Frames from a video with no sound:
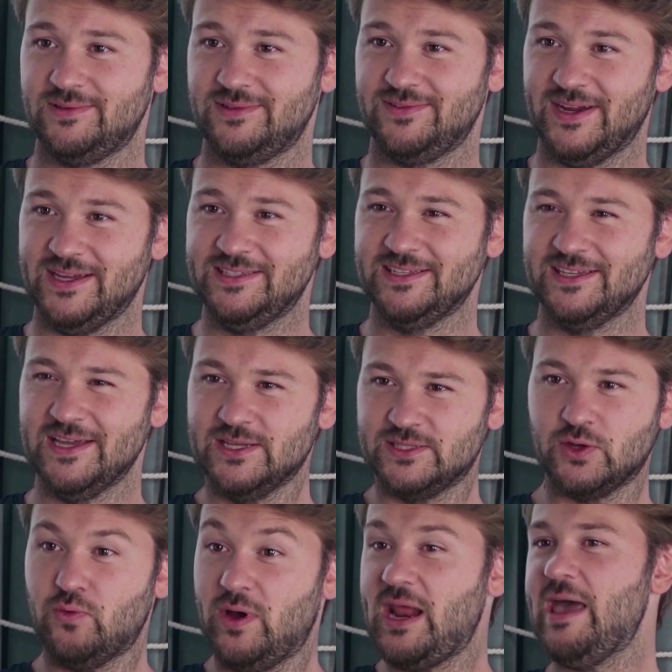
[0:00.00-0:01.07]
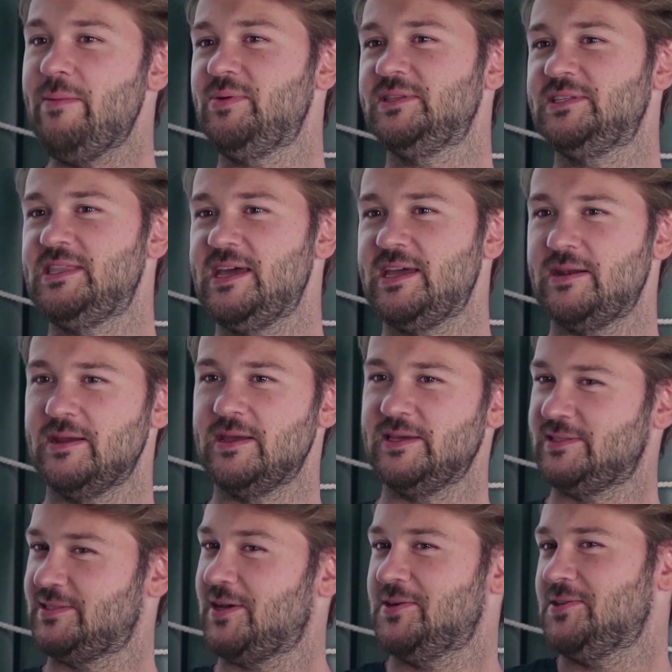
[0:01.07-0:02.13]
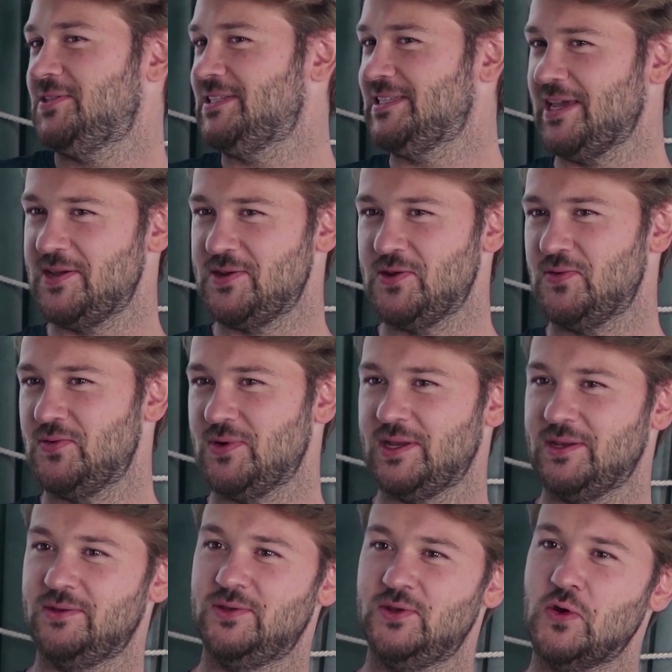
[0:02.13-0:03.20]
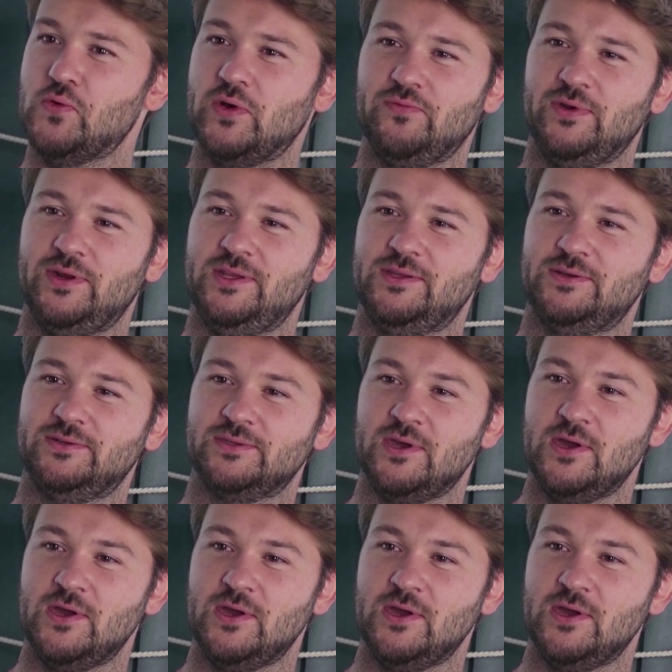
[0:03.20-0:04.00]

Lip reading: Right? So what happens then? It's hard to say. No one really knows.